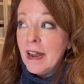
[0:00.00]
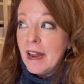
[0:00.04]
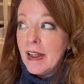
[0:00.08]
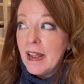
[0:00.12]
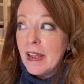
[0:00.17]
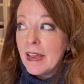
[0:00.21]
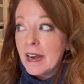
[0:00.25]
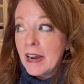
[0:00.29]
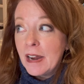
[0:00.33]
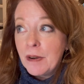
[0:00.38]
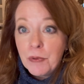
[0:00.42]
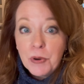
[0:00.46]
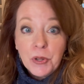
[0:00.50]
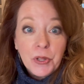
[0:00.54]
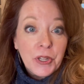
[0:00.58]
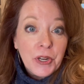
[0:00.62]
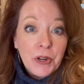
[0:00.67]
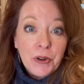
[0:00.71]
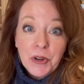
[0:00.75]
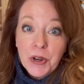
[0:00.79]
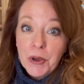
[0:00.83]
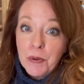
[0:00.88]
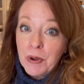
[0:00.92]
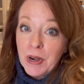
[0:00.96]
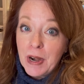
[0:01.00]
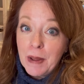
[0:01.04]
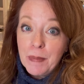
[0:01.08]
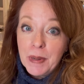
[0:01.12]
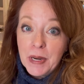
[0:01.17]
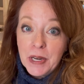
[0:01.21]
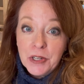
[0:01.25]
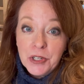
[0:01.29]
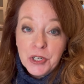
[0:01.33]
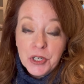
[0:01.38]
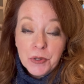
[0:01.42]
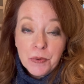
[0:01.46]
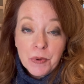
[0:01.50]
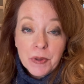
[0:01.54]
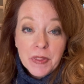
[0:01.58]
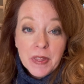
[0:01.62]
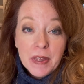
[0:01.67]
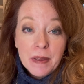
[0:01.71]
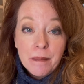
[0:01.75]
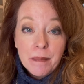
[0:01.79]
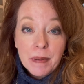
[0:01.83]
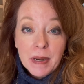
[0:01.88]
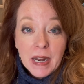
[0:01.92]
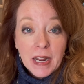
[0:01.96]
and I really don't know what I'm going to do with
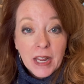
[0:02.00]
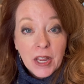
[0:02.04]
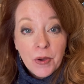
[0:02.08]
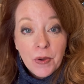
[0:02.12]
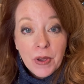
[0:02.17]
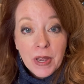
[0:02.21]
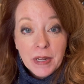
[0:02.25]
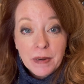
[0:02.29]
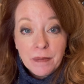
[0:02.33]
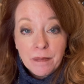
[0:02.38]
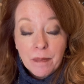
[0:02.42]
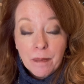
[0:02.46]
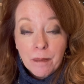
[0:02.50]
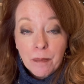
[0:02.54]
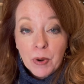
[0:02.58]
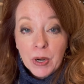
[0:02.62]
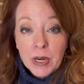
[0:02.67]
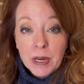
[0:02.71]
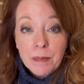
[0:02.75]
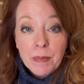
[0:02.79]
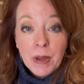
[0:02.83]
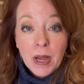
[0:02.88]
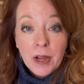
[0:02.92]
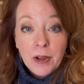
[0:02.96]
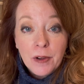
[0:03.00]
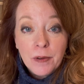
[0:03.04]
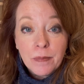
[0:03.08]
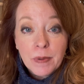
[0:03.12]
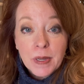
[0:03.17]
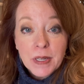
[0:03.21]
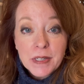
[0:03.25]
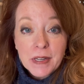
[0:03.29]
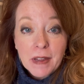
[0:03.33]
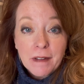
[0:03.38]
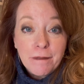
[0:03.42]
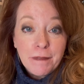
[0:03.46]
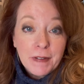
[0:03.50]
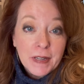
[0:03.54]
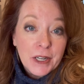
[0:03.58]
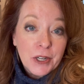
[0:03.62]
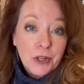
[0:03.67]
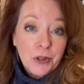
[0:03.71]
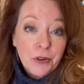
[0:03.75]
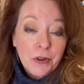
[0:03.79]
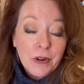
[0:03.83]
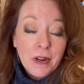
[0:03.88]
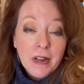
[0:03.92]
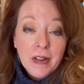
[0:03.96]
them, but I go ahead and bring them home because I
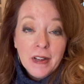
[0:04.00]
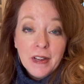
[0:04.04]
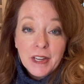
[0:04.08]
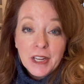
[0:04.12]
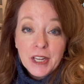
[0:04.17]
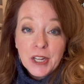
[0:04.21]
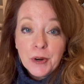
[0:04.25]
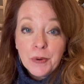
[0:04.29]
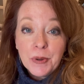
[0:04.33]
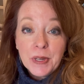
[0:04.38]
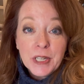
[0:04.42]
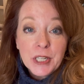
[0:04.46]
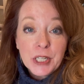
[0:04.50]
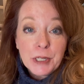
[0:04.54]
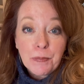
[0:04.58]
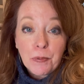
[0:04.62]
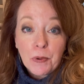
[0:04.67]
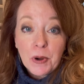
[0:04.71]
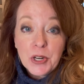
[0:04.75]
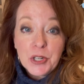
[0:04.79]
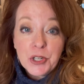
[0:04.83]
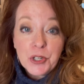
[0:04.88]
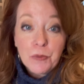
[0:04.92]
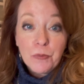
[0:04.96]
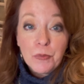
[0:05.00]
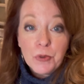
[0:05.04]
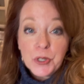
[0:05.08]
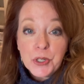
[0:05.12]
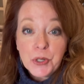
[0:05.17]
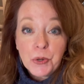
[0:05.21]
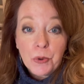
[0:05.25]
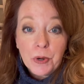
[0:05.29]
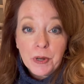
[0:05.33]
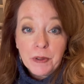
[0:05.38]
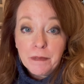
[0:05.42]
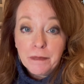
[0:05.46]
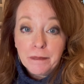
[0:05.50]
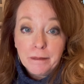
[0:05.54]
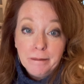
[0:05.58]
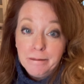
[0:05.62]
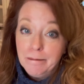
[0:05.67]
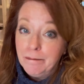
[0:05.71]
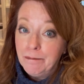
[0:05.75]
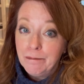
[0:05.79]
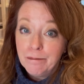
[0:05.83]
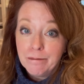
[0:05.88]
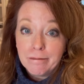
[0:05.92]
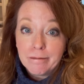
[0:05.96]
figure, inspiration will sort of
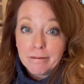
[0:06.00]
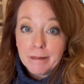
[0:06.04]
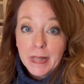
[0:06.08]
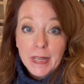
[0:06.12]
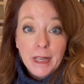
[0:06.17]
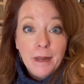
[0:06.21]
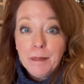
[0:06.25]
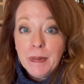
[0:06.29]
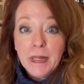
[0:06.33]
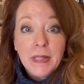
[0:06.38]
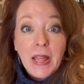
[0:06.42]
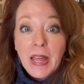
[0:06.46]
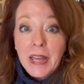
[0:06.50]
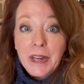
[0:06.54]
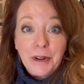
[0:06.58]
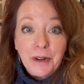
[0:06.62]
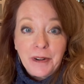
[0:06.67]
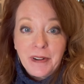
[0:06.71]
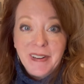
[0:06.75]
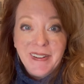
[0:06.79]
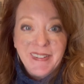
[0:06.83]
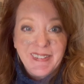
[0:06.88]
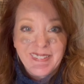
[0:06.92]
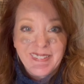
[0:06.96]
hit me later.